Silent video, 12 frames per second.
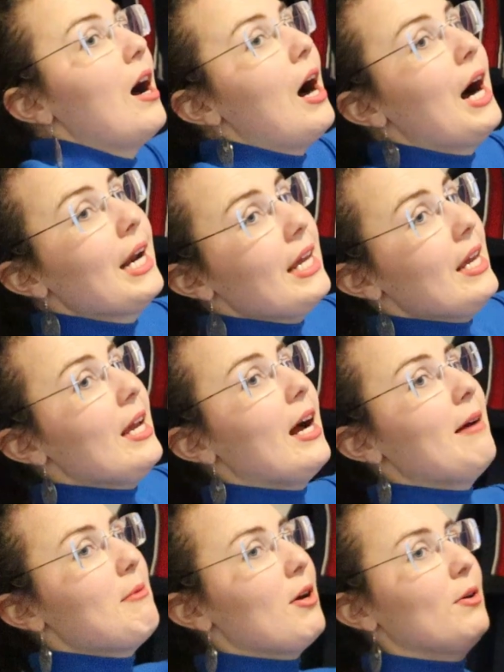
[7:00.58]
Honey,
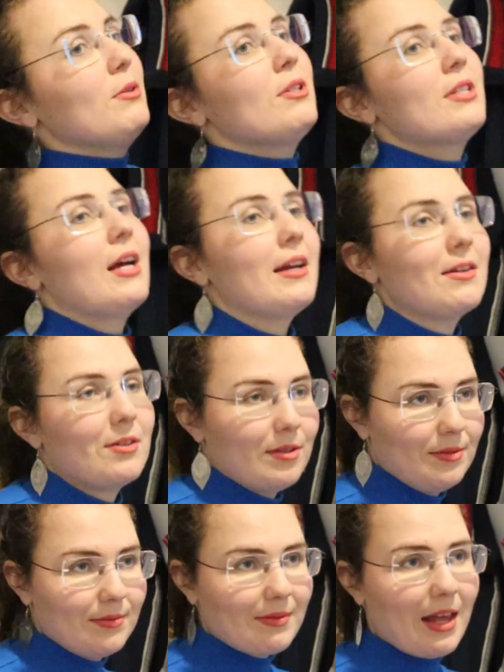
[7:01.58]
I'm going to
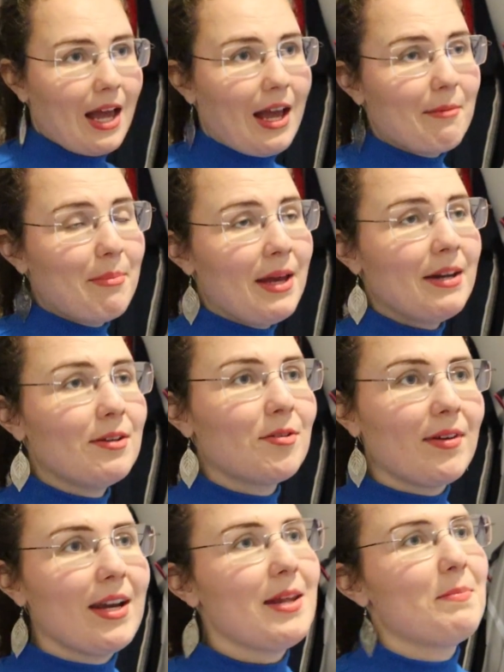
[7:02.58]
cycle. I better
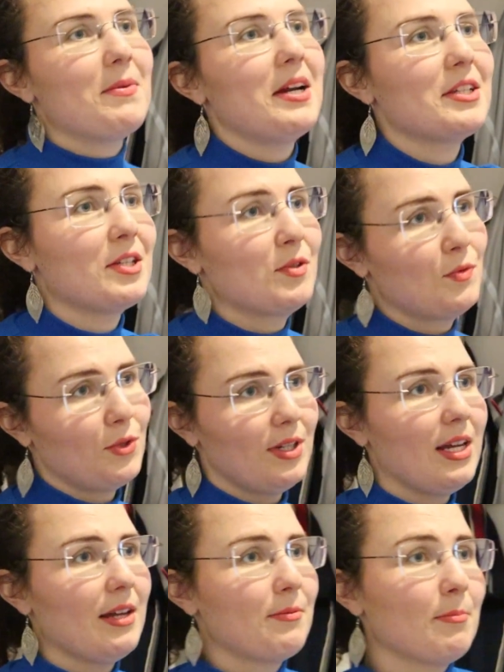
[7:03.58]
already practice for
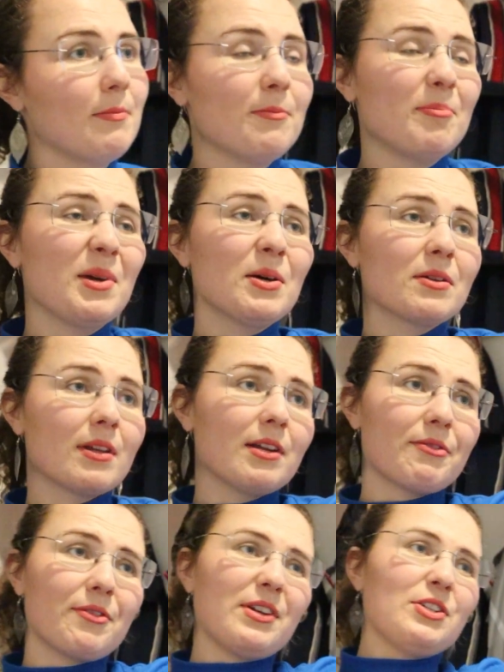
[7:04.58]
that meal
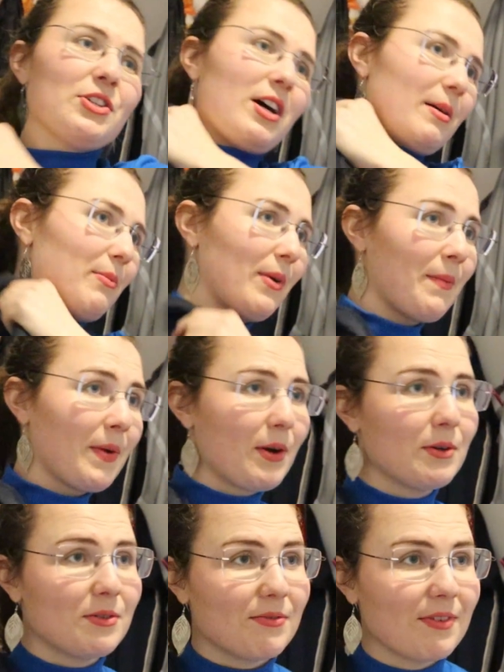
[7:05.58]
delivery job when we go to